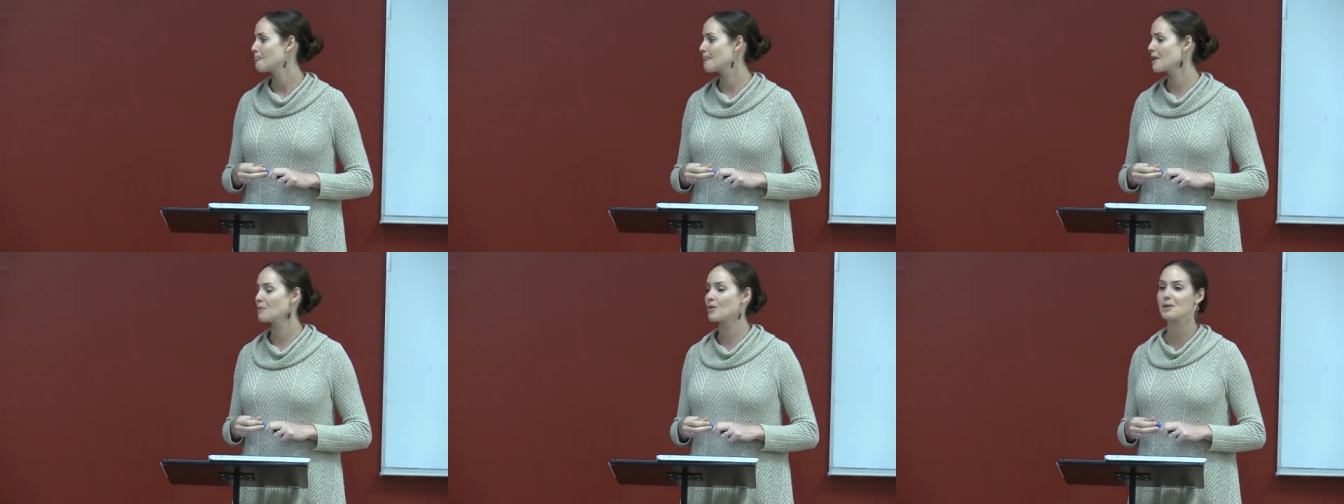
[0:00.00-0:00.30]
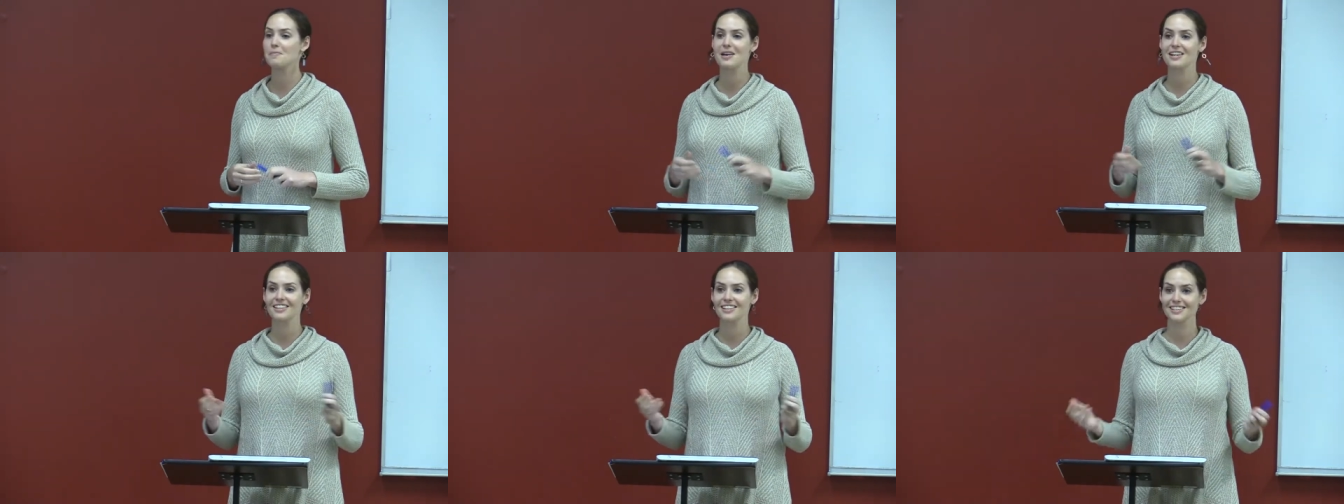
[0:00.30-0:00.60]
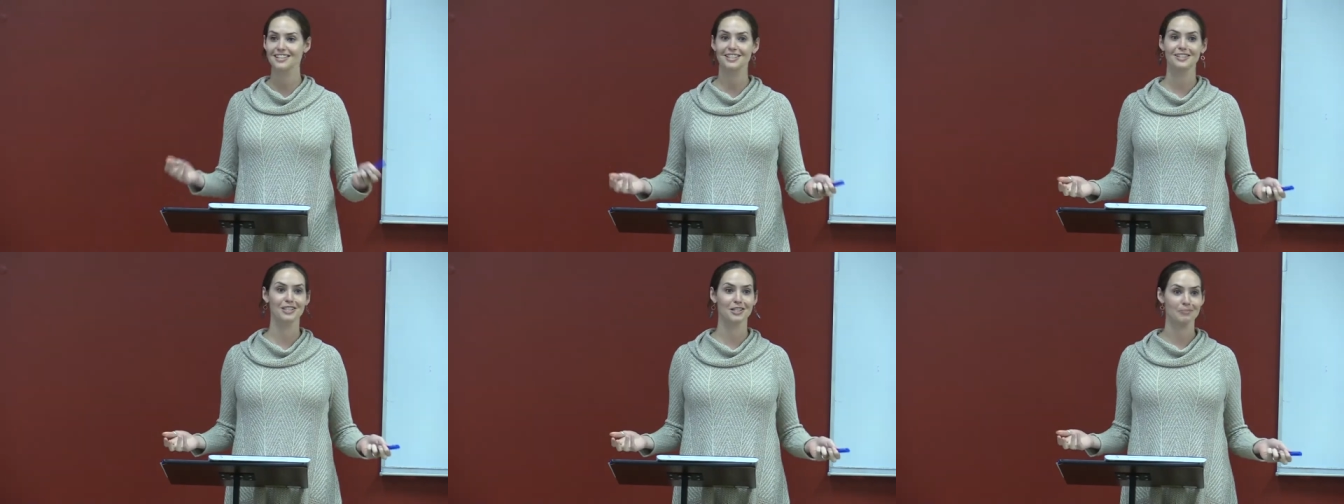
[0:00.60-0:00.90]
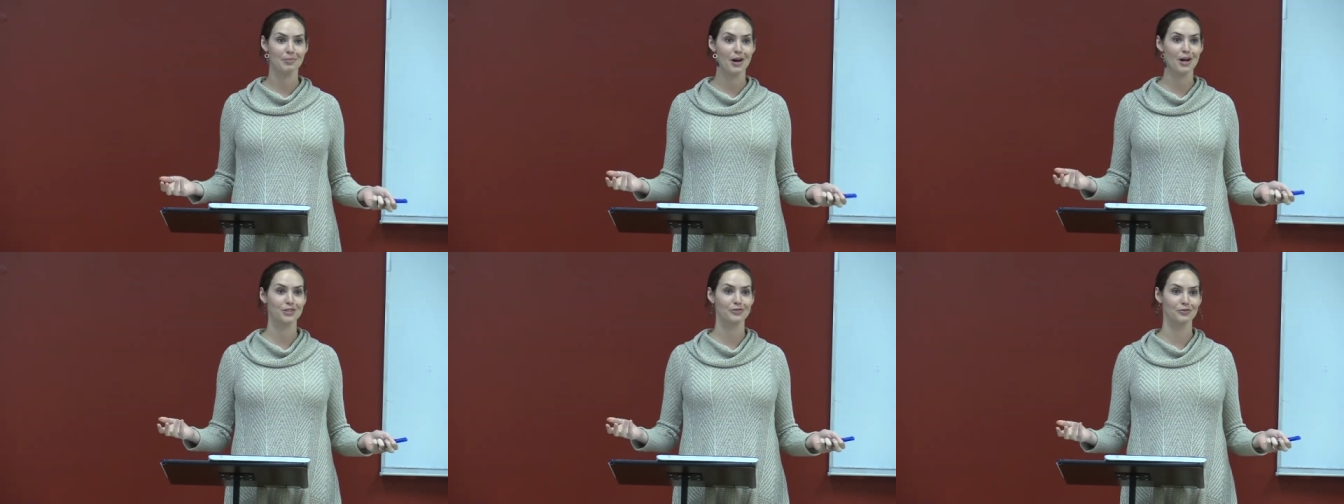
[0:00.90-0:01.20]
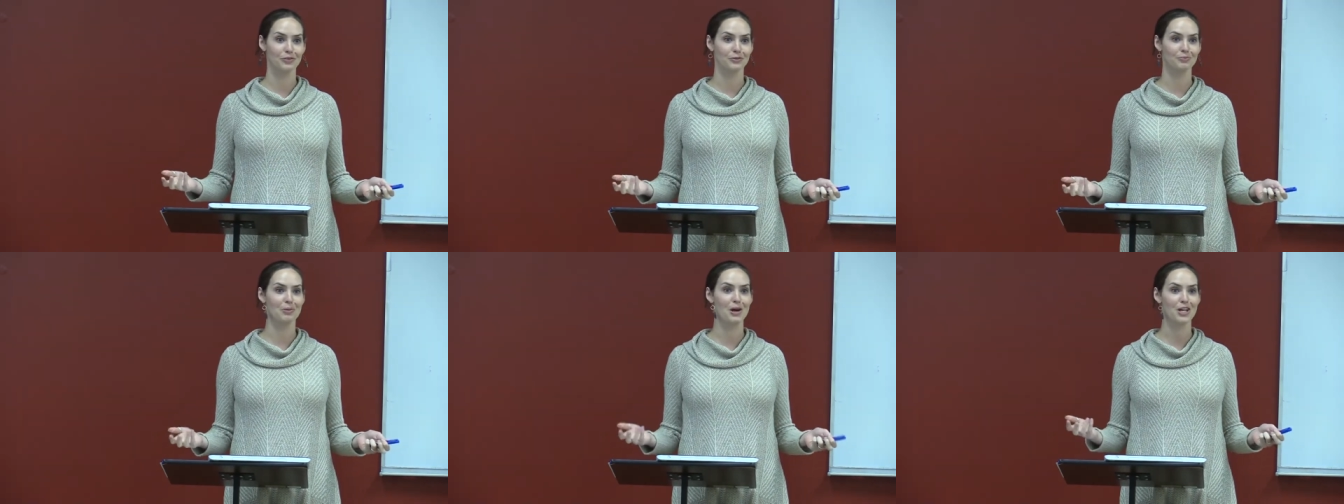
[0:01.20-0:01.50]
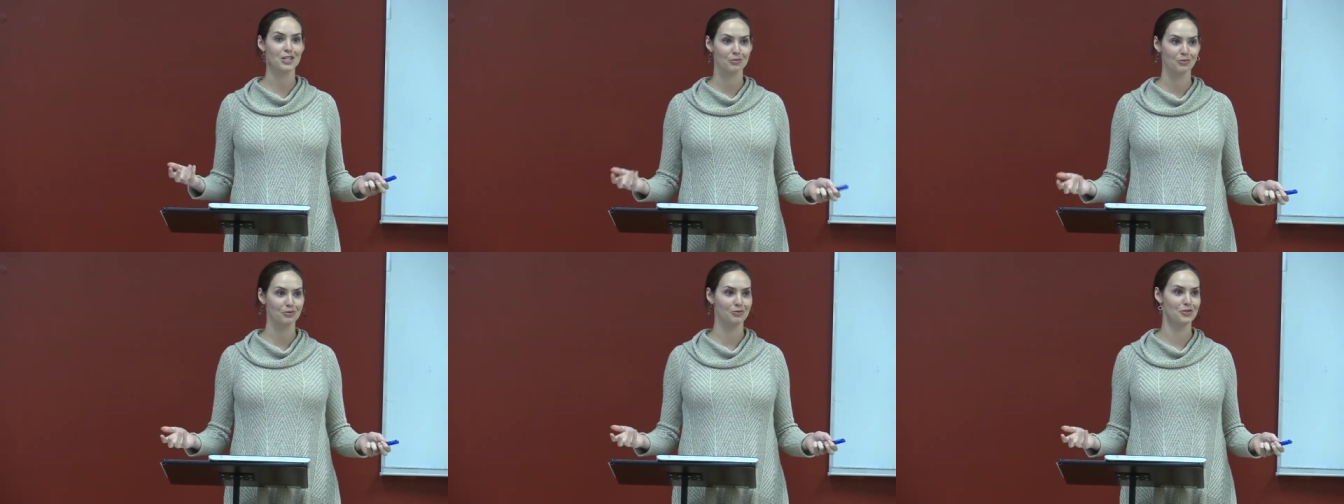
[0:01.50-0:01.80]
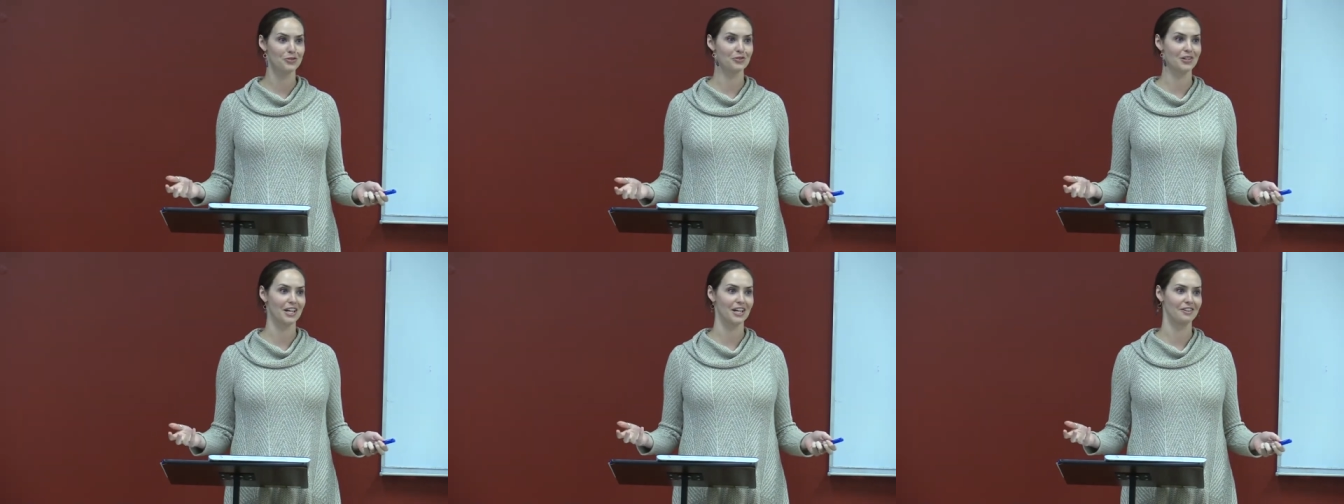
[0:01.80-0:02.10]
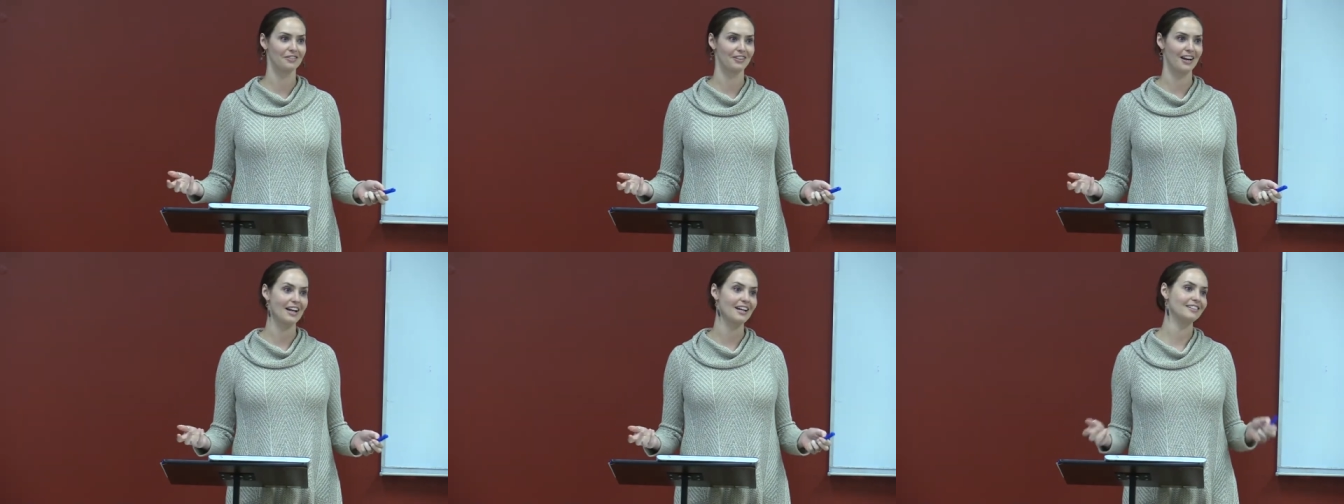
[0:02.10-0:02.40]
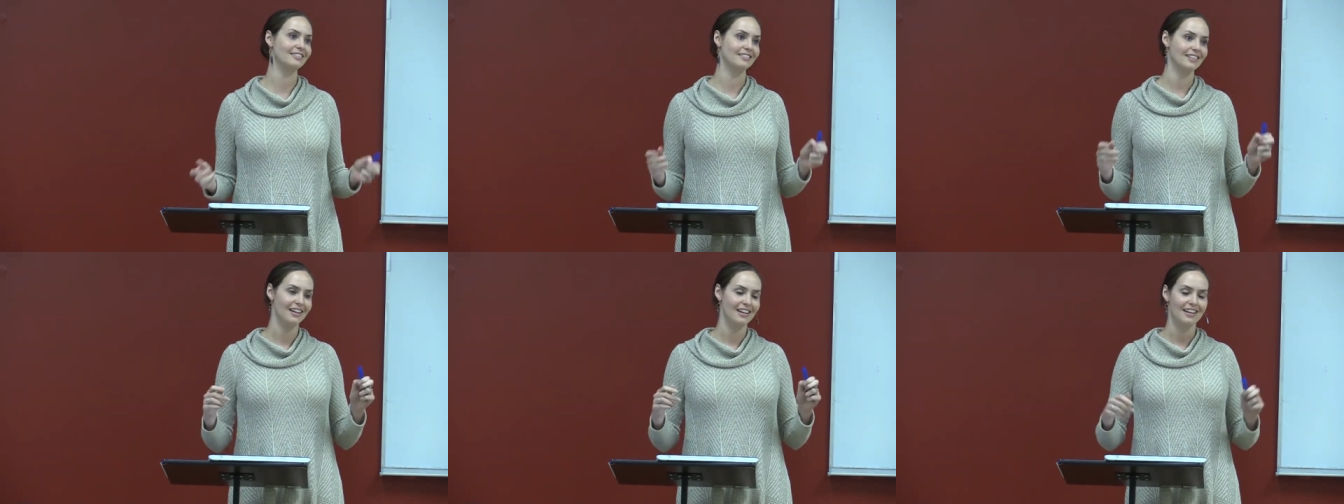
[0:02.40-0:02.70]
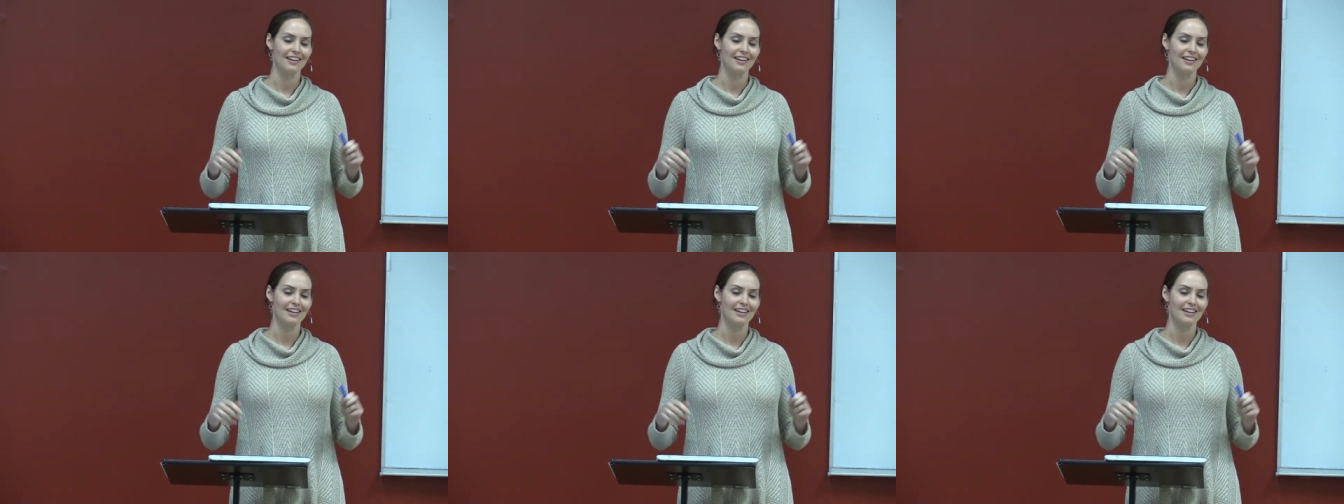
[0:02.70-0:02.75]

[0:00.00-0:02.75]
They want to make it as easy as possible, possible for you again, right?